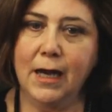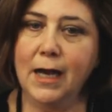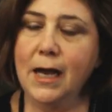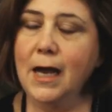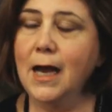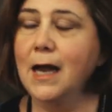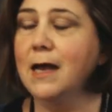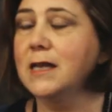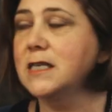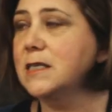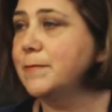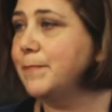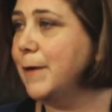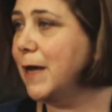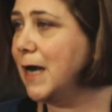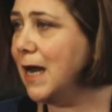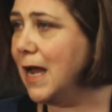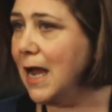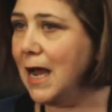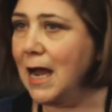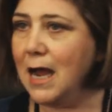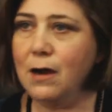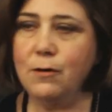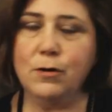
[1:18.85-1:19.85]
I spent
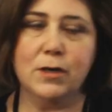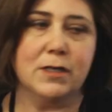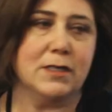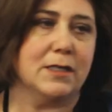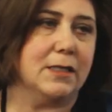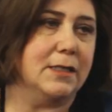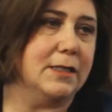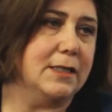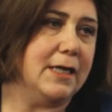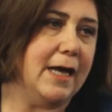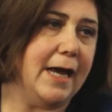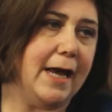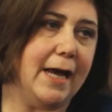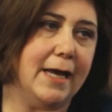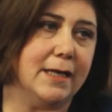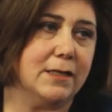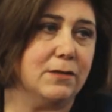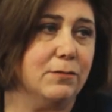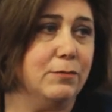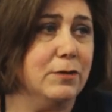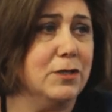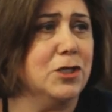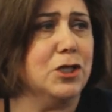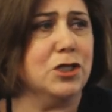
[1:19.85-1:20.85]
hours and days.
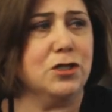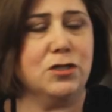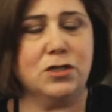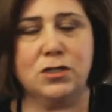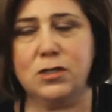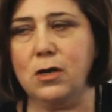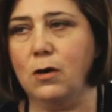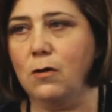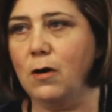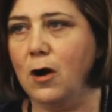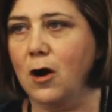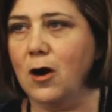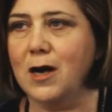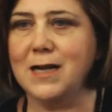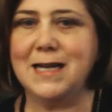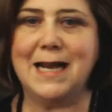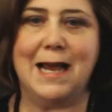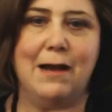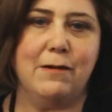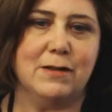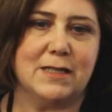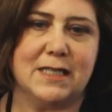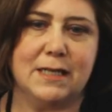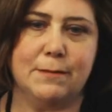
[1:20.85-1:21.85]
It was just so hard.
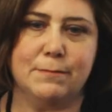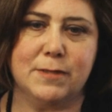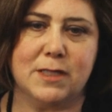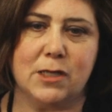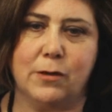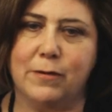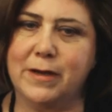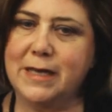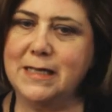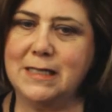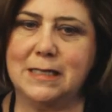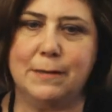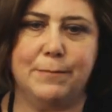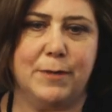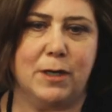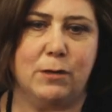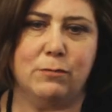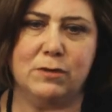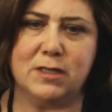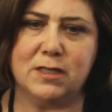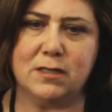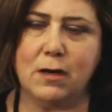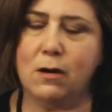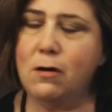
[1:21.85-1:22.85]
Now it seems so easy, but it
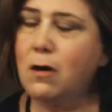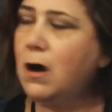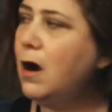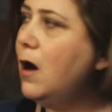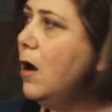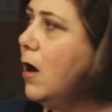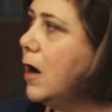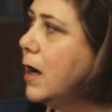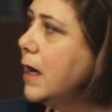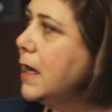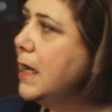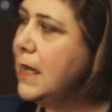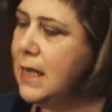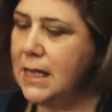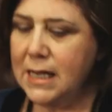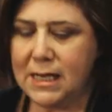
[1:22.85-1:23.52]
was so hard.